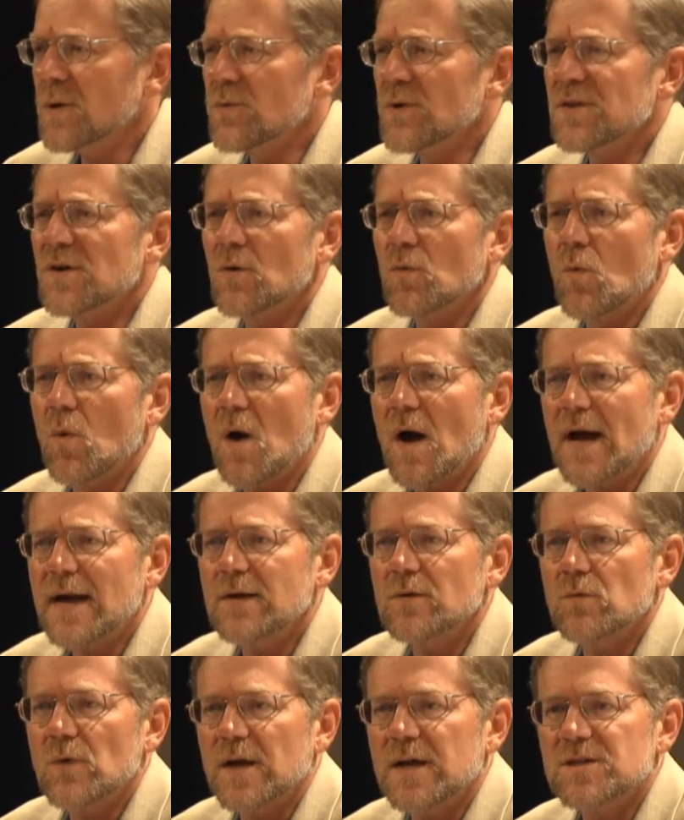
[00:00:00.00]
but with a
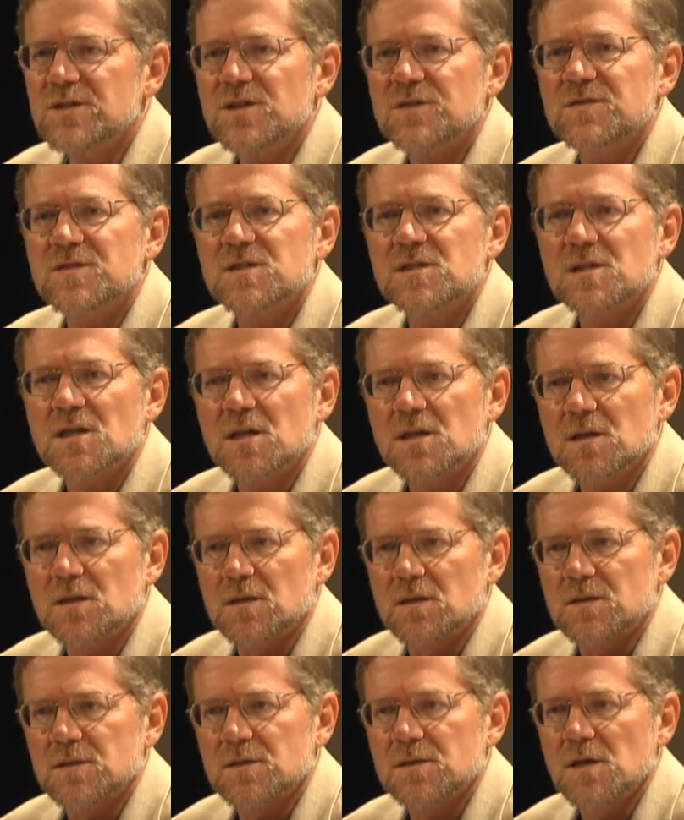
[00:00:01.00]
wide range of
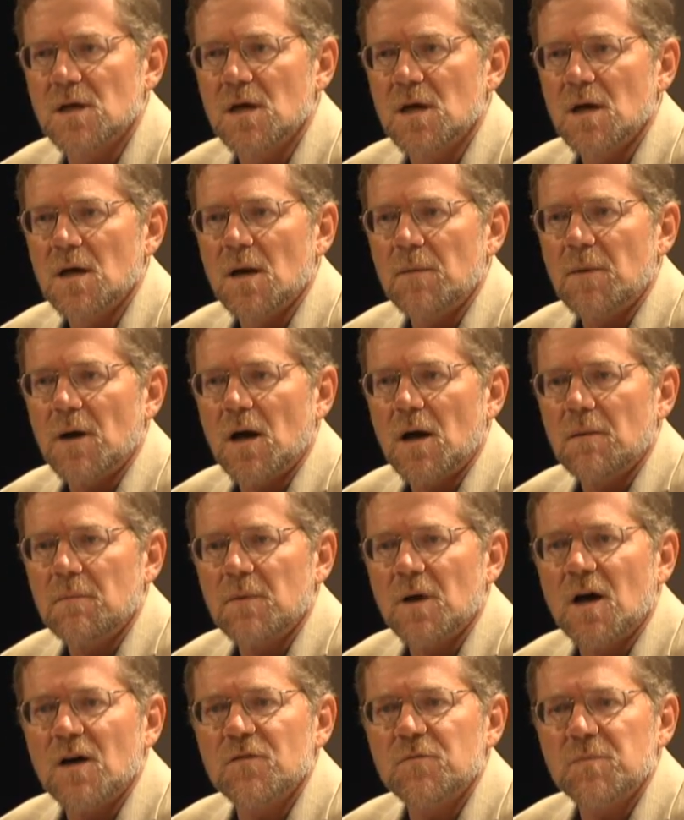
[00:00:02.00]
skills
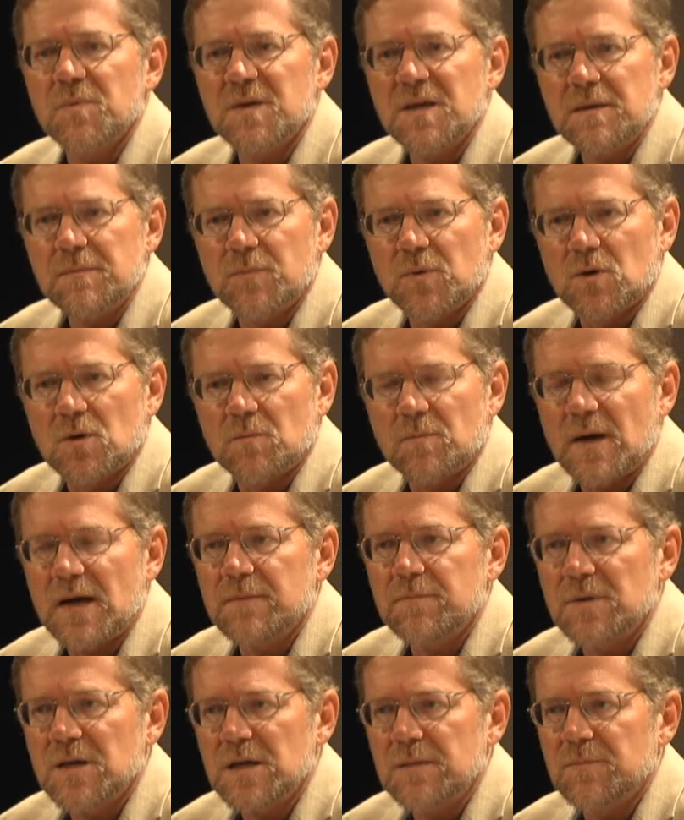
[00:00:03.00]
um, of people by
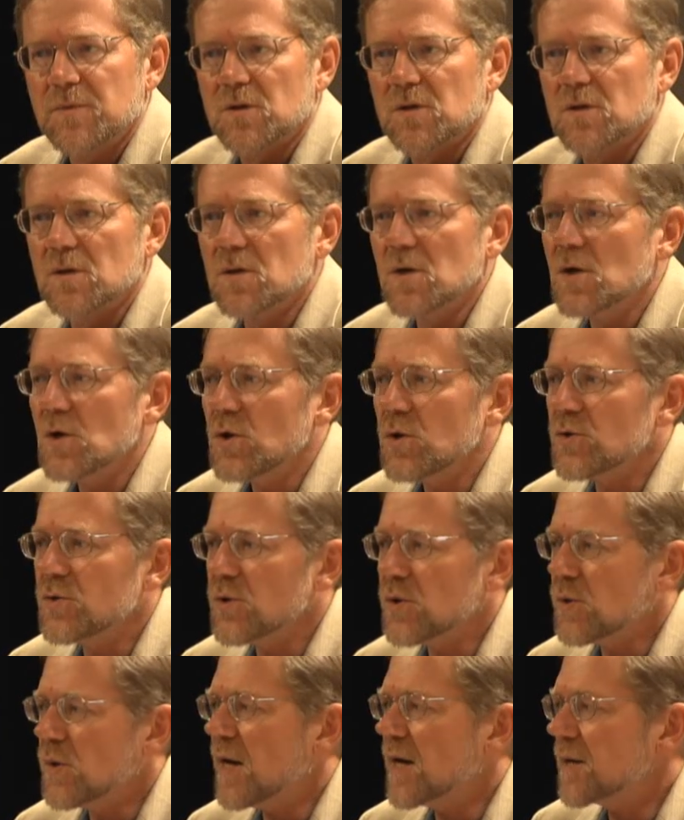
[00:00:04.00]
people who
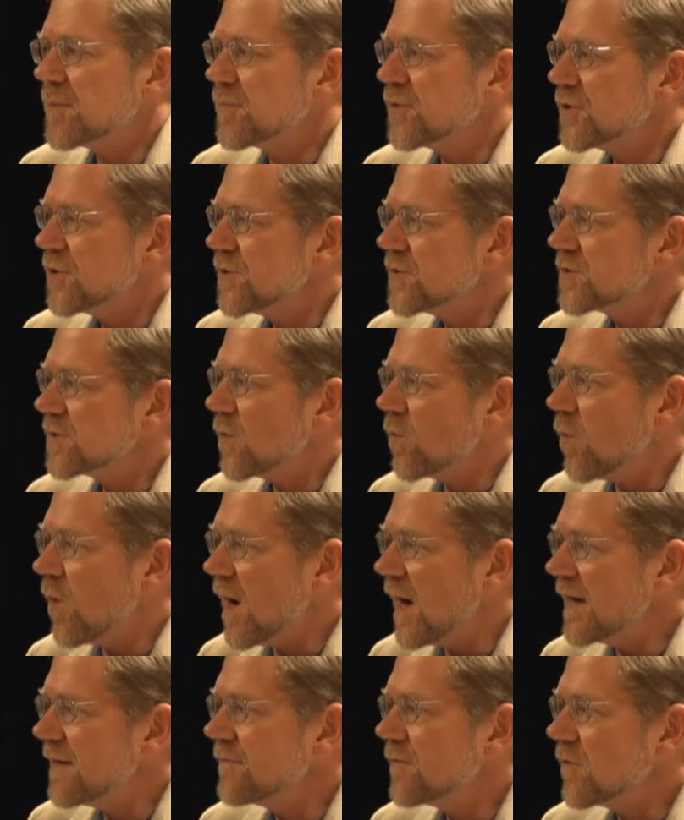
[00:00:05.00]
know how to produce a
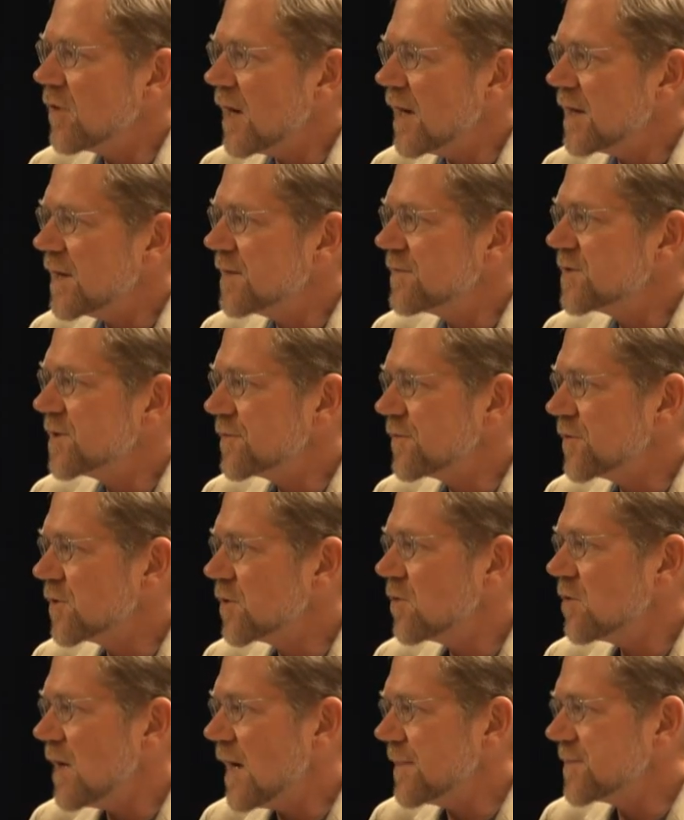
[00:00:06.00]
wide variety of different
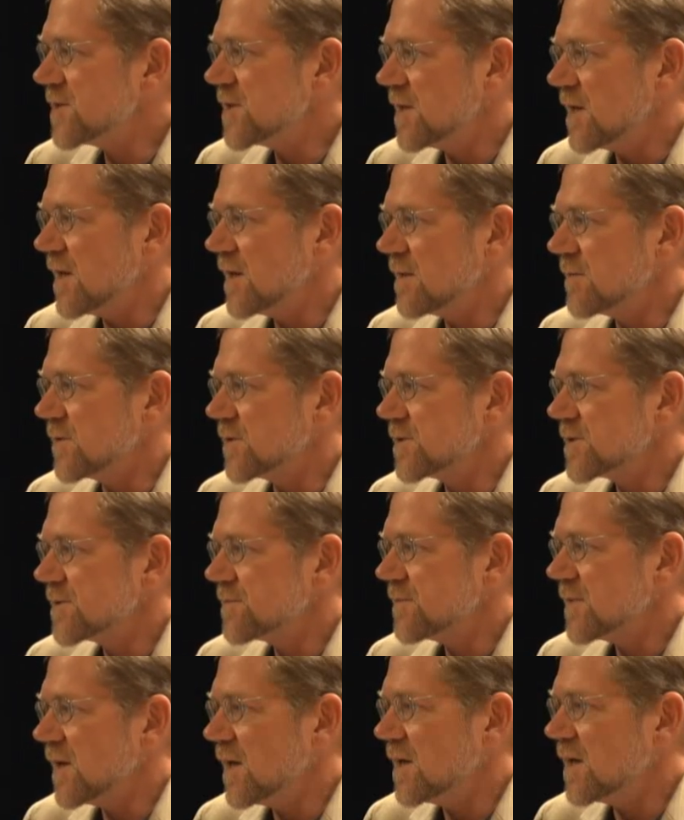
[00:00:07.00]
crops and animals.
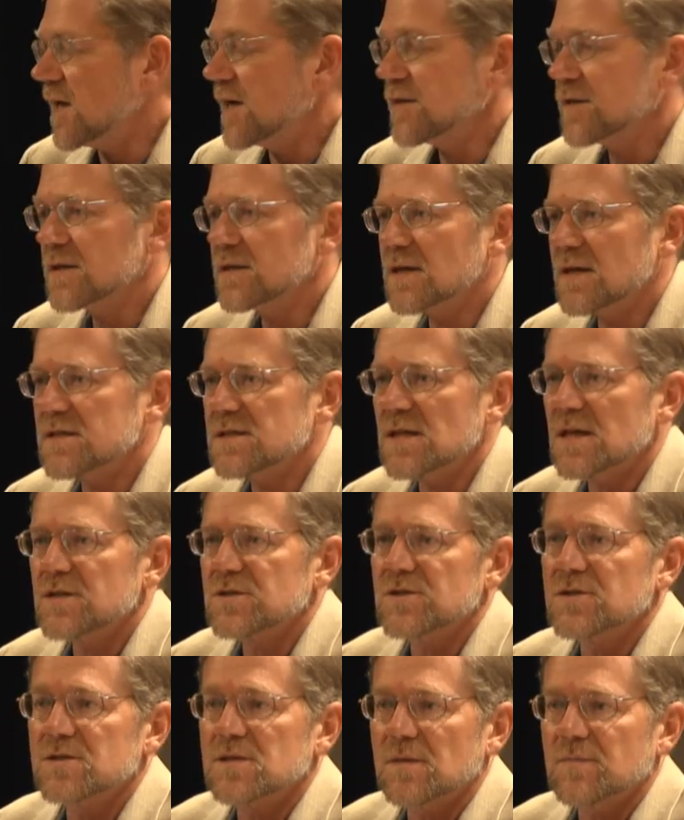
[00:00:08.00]
And I think that's
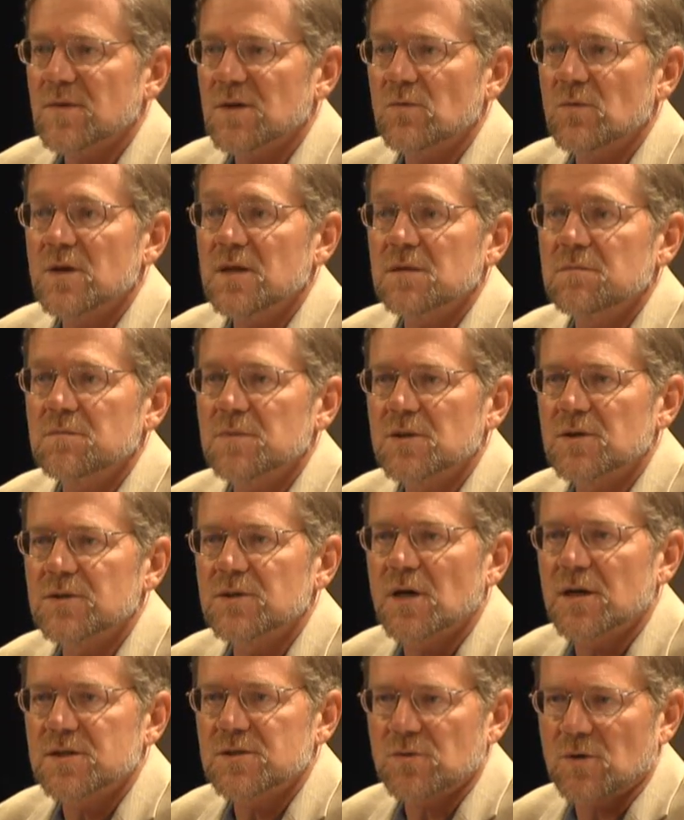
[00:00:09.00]
actually something we can build
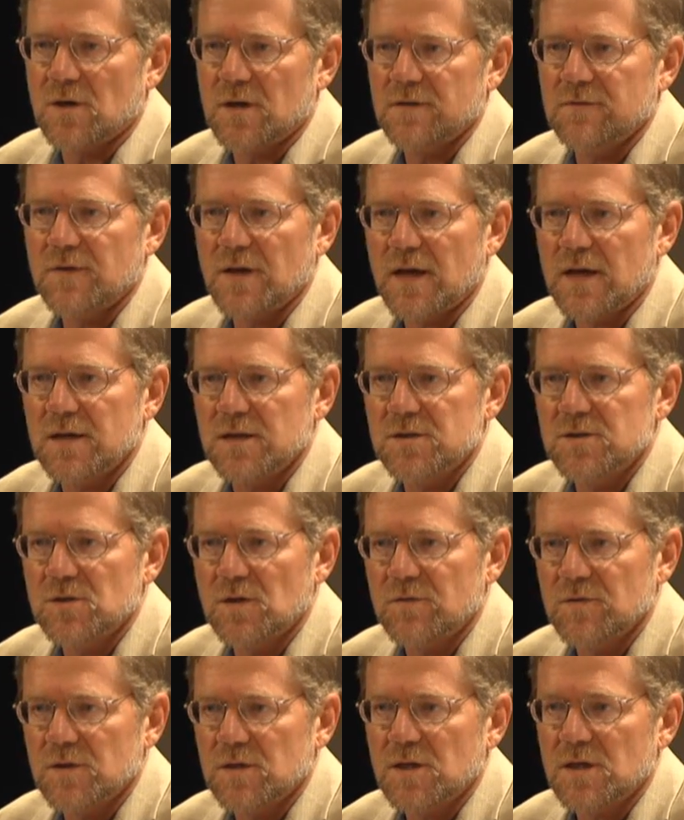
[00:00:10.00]
on to our advantage
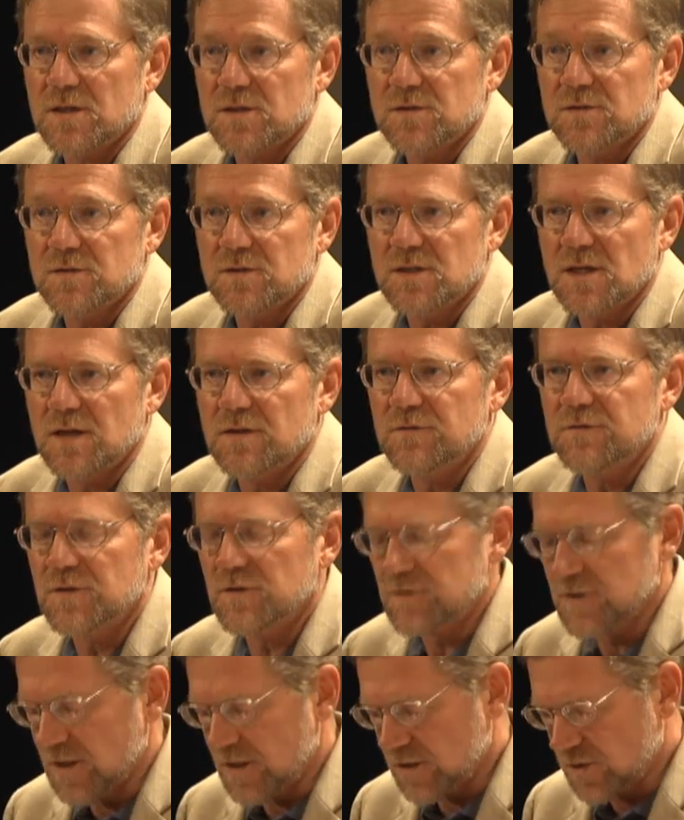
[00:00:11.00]
over the next 10,
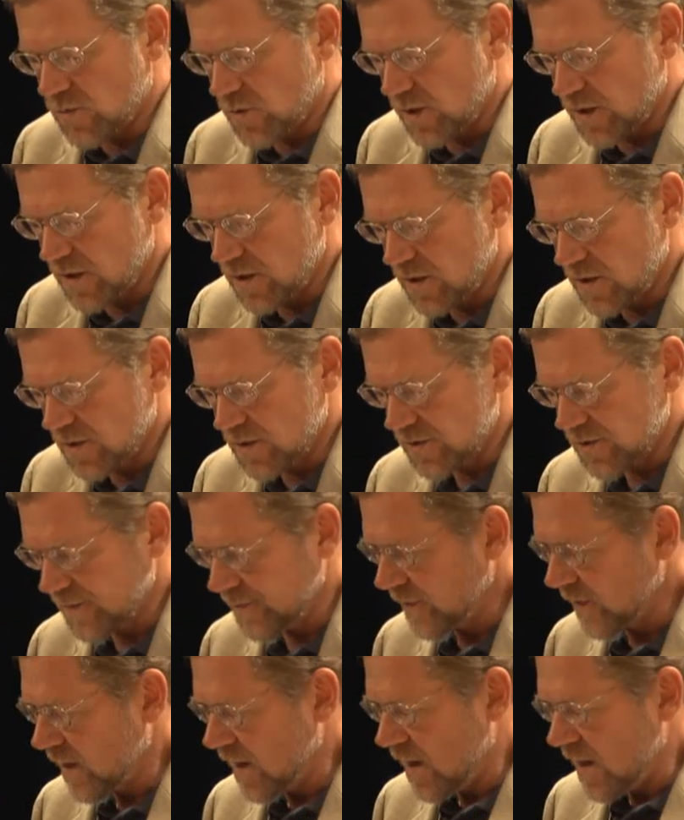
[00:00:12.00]
15, 20 years.
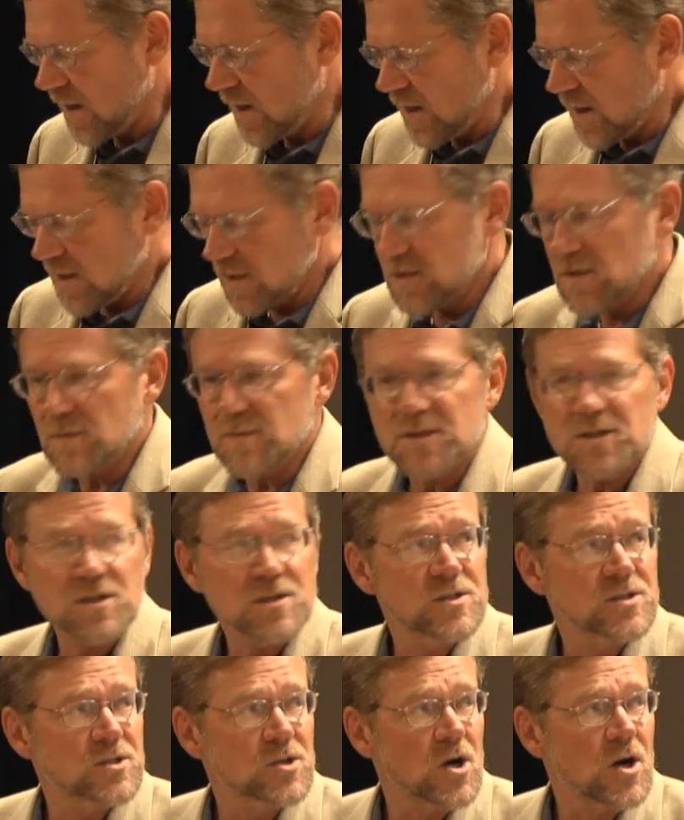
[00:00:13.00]
So let me
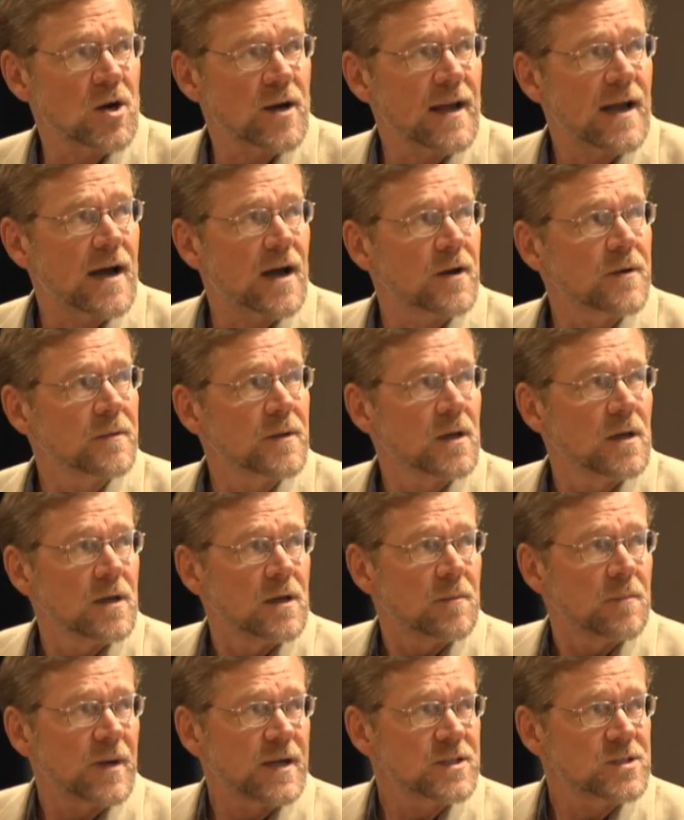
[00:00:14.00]
just start out
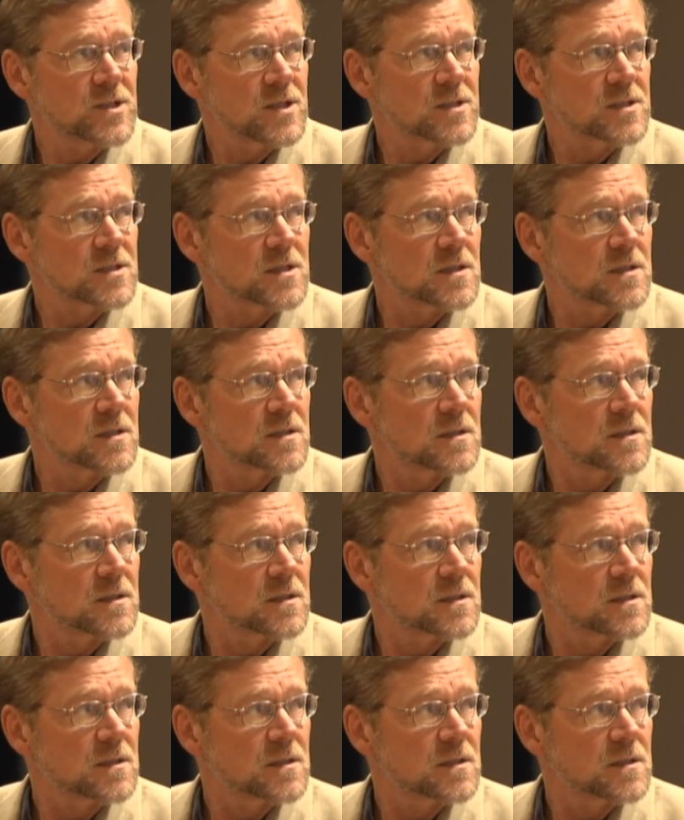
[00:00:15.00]
by just